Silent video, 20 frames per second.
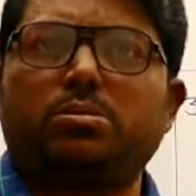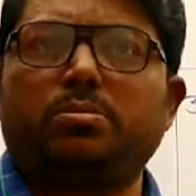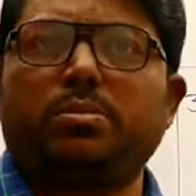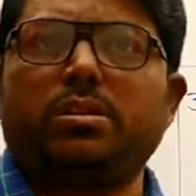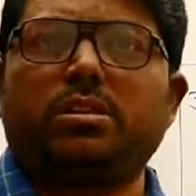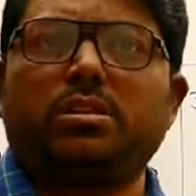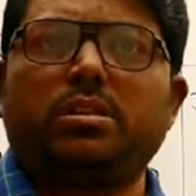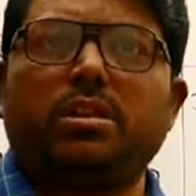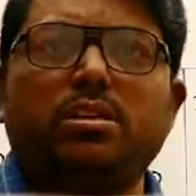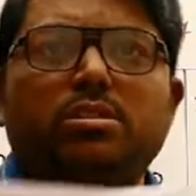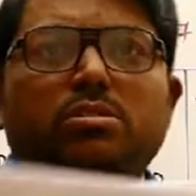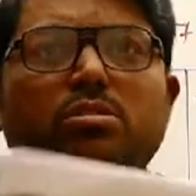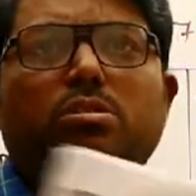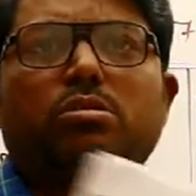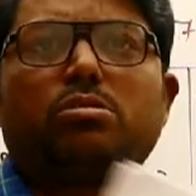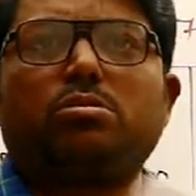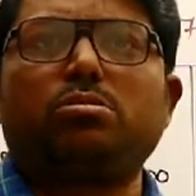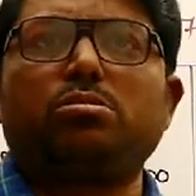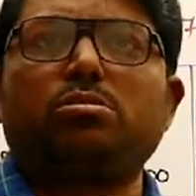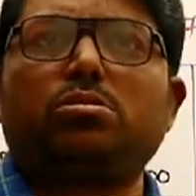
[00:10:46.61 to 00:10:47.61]
Then you have to
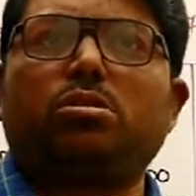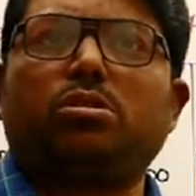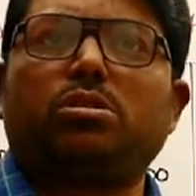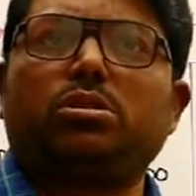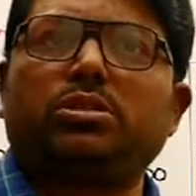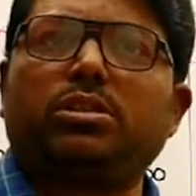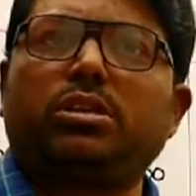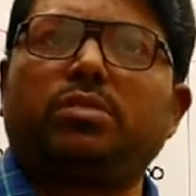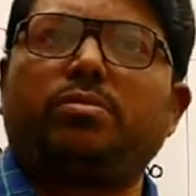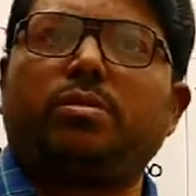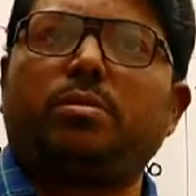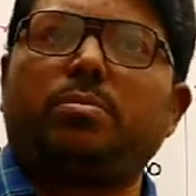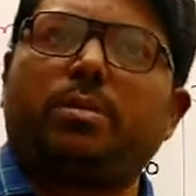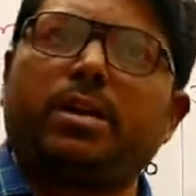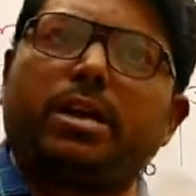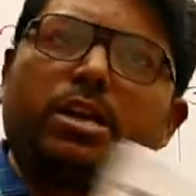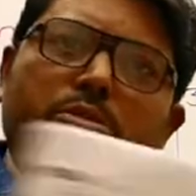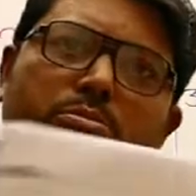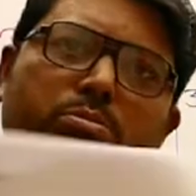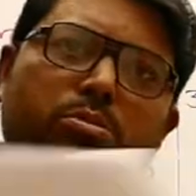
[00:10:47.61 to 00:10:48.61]
cross check from cash
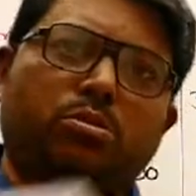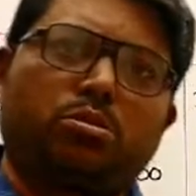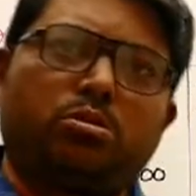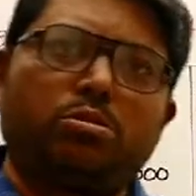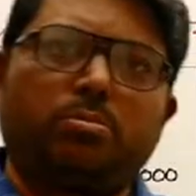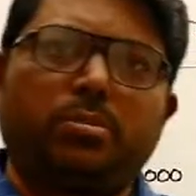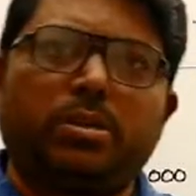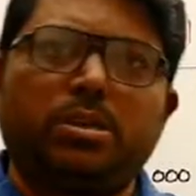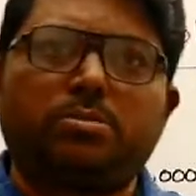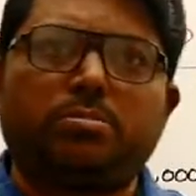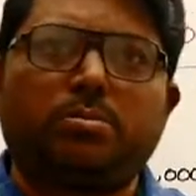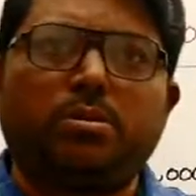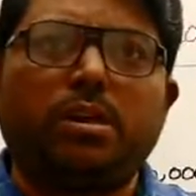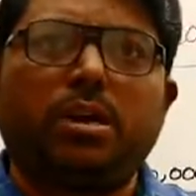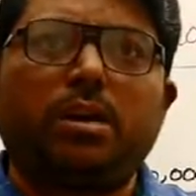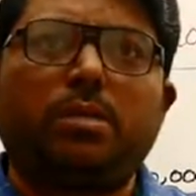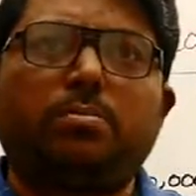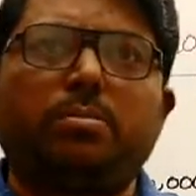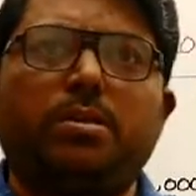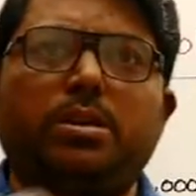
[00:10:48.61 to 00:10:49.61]
book to passbook and
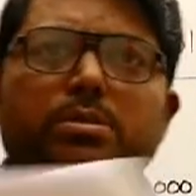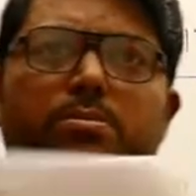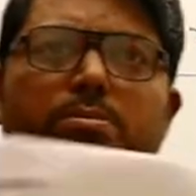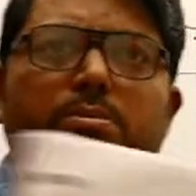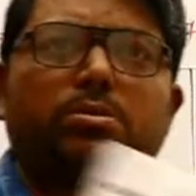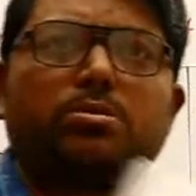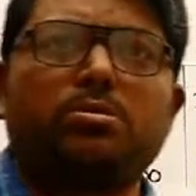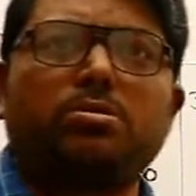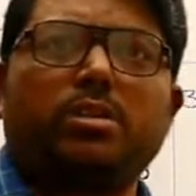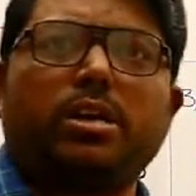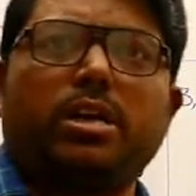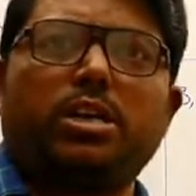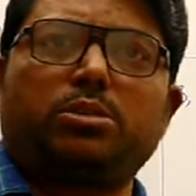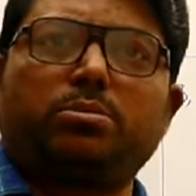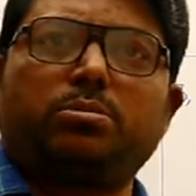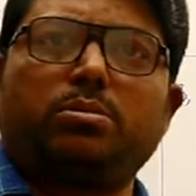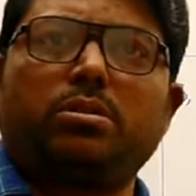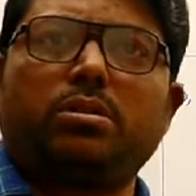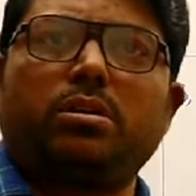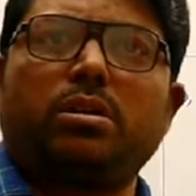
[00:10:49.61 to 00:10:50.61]
passbook to cash book.
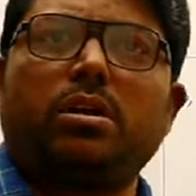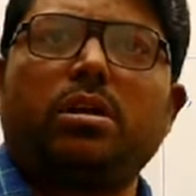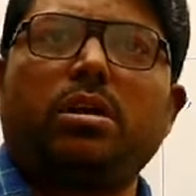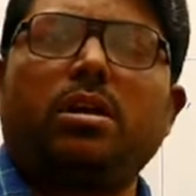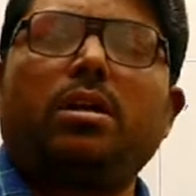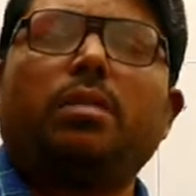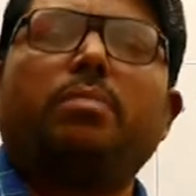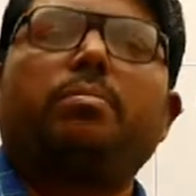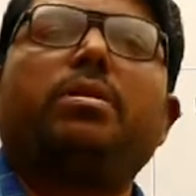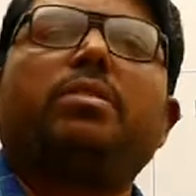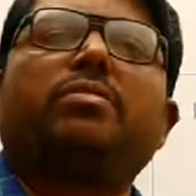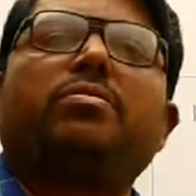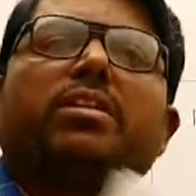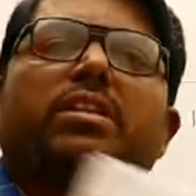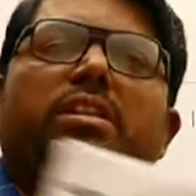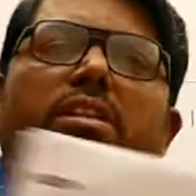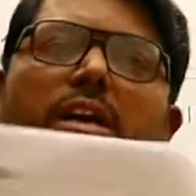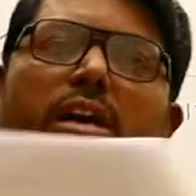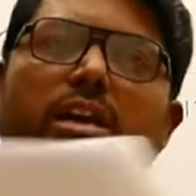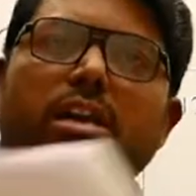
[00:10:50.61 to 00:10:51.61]
But when they are
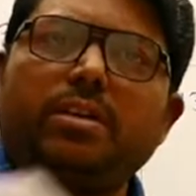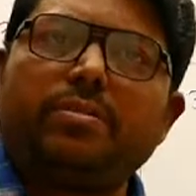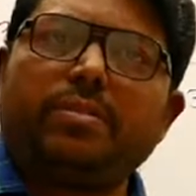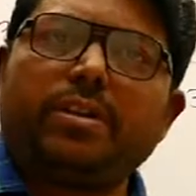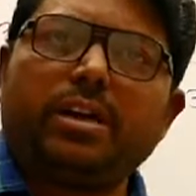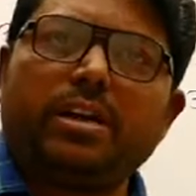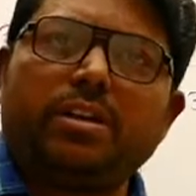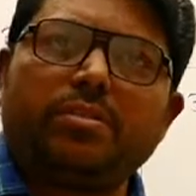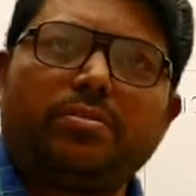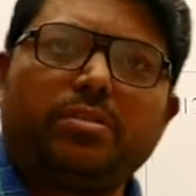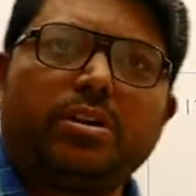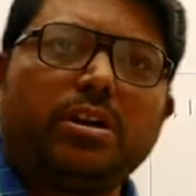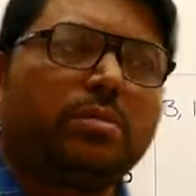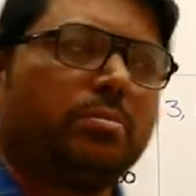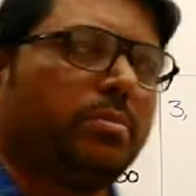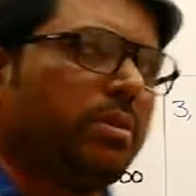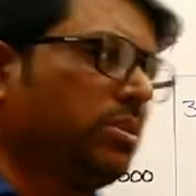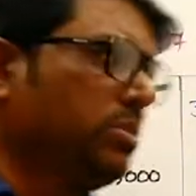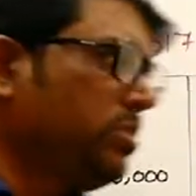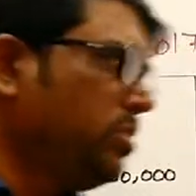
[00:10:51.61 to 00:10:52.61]
given different
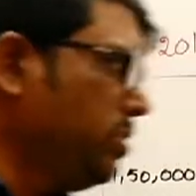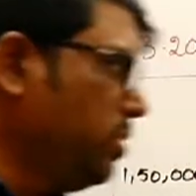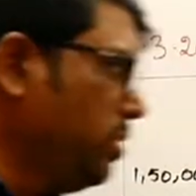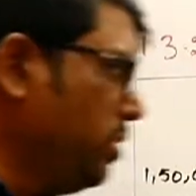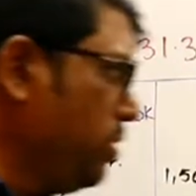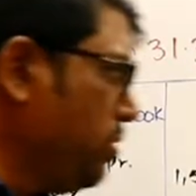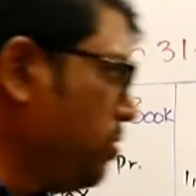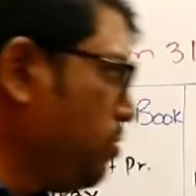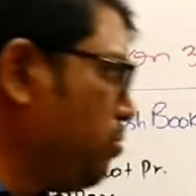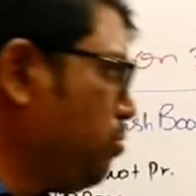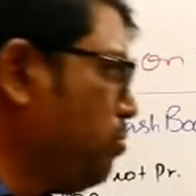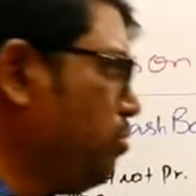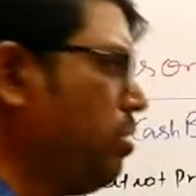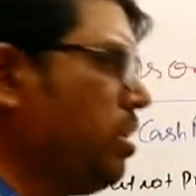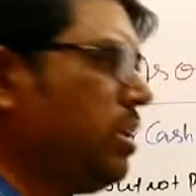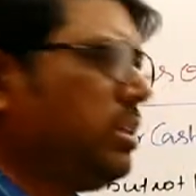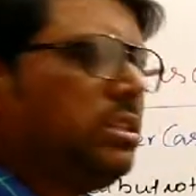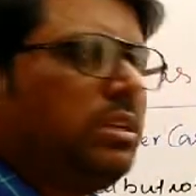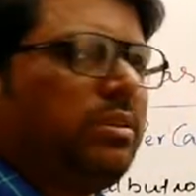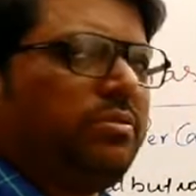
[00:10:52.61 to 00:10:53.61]
months, these two are
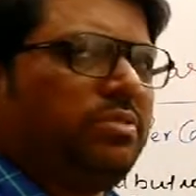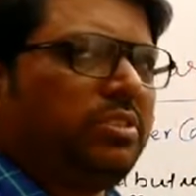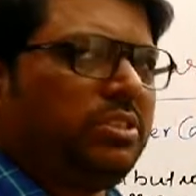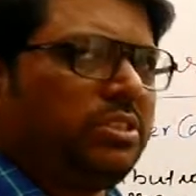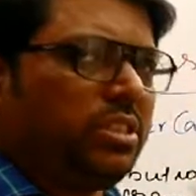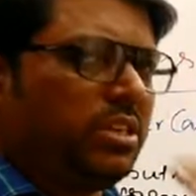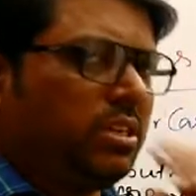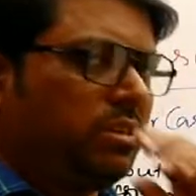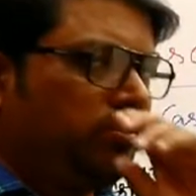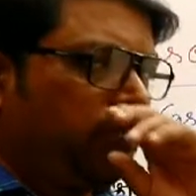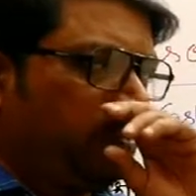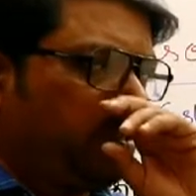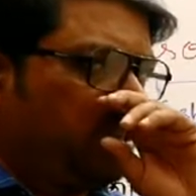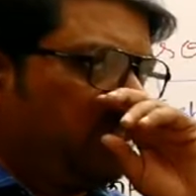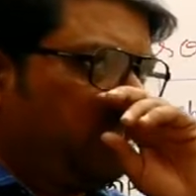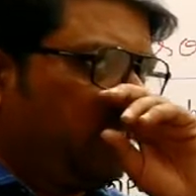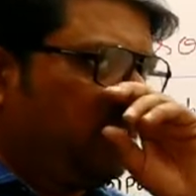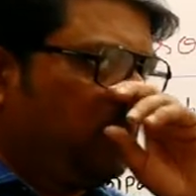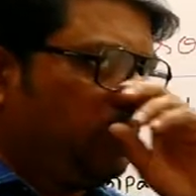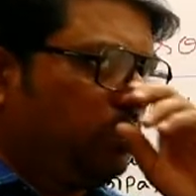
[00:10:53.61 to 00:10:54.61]
sufficient, which are
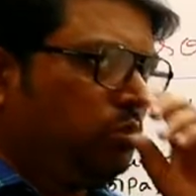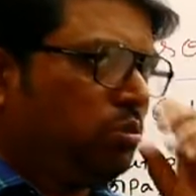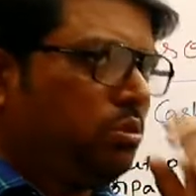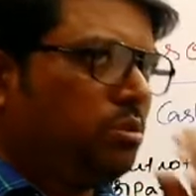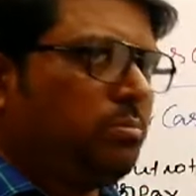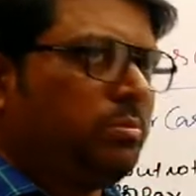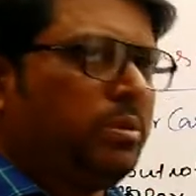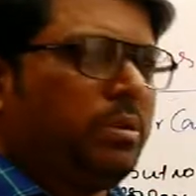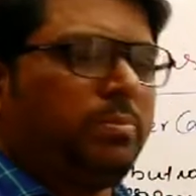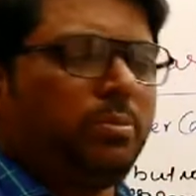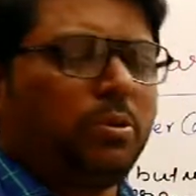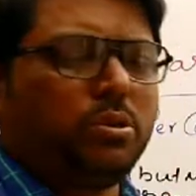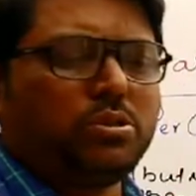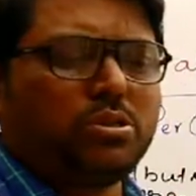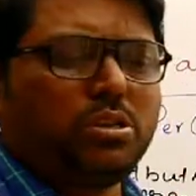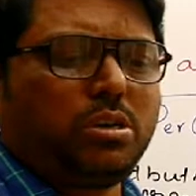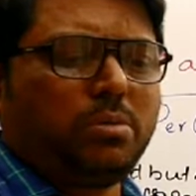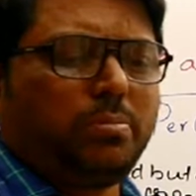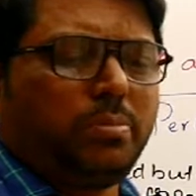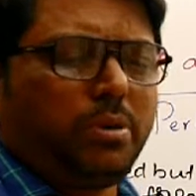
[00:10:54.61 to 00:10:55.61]
issued, deposited
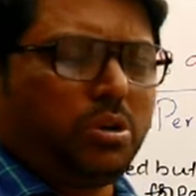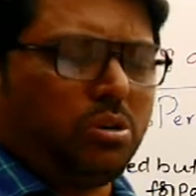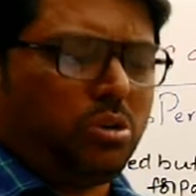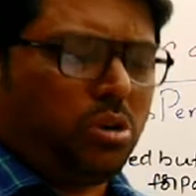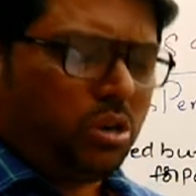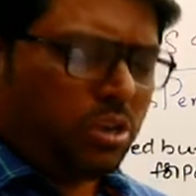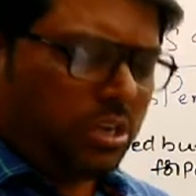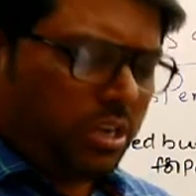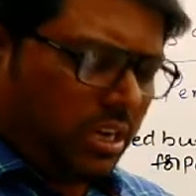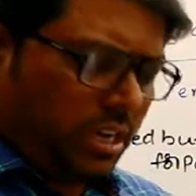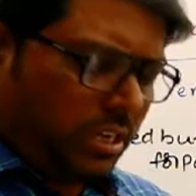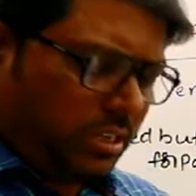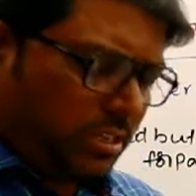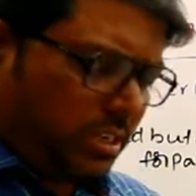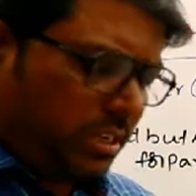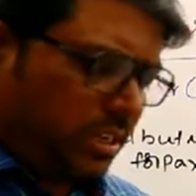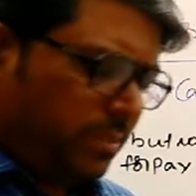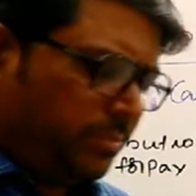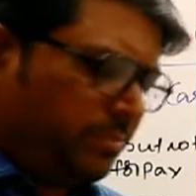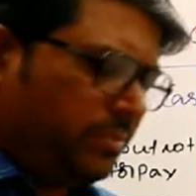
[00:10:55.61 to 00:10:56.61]
but not collected,
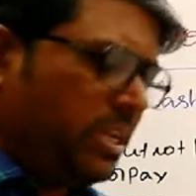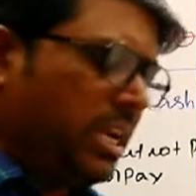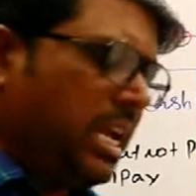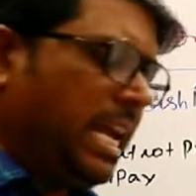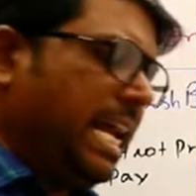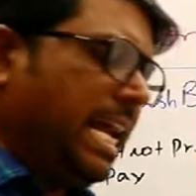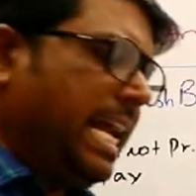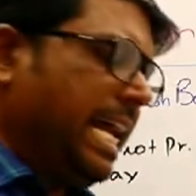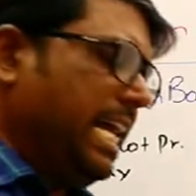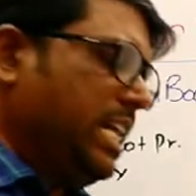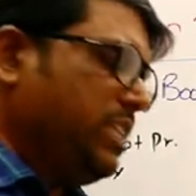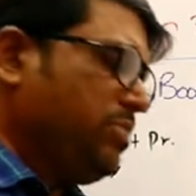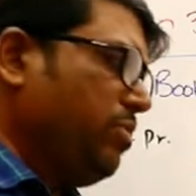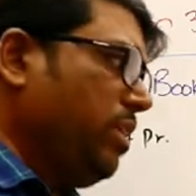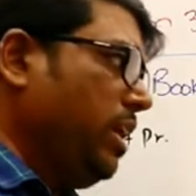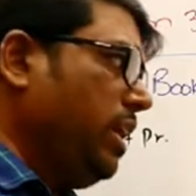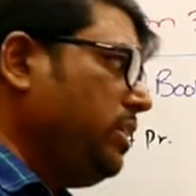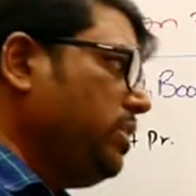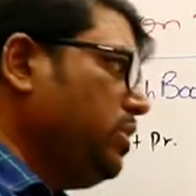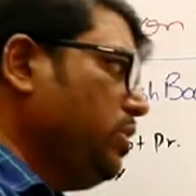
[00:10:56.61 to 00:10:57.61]
as well as
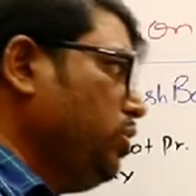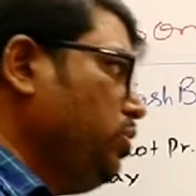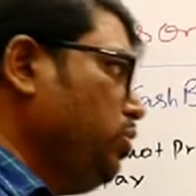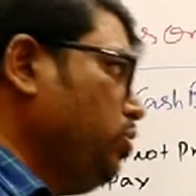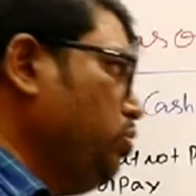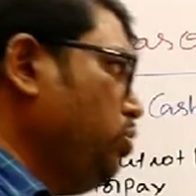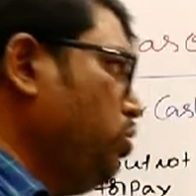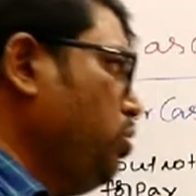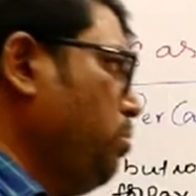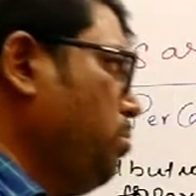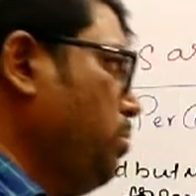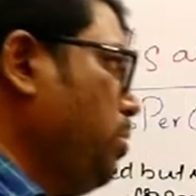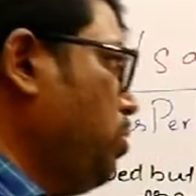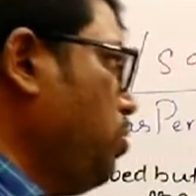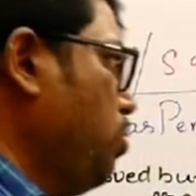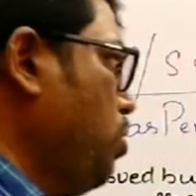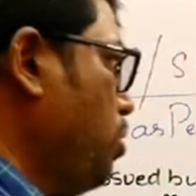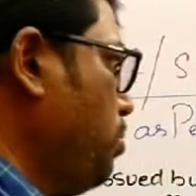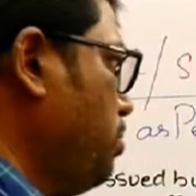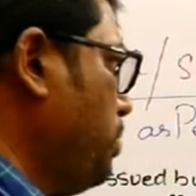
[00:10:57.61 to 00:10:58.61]
issued but not
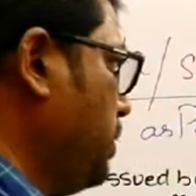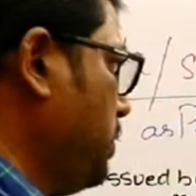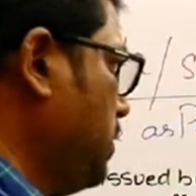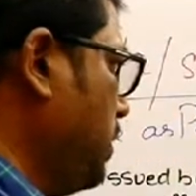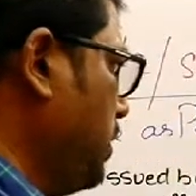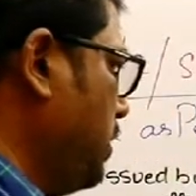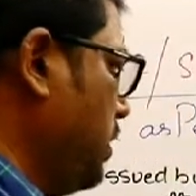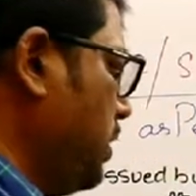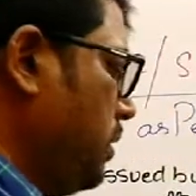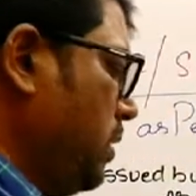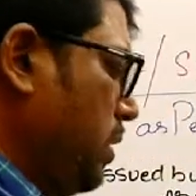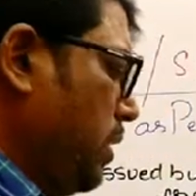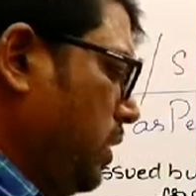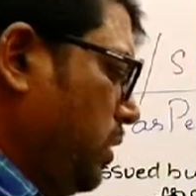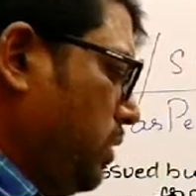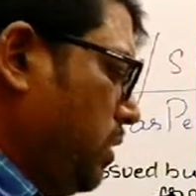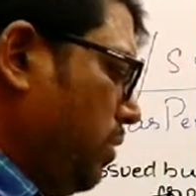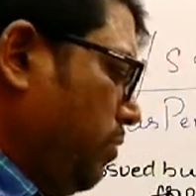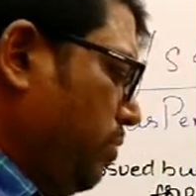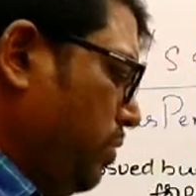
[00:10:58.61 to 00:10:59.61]
presented. That is
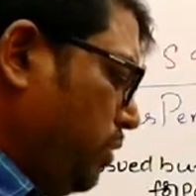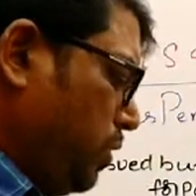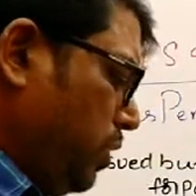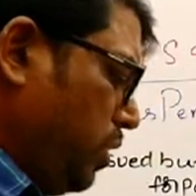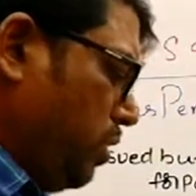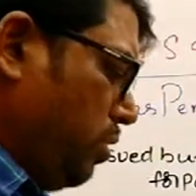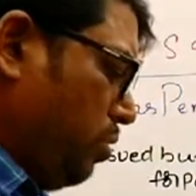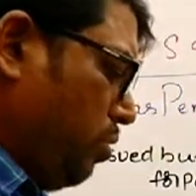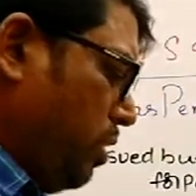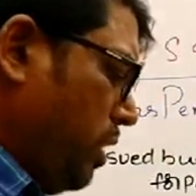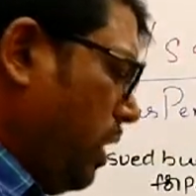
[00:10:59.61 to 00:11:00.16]
sufficient. Okay.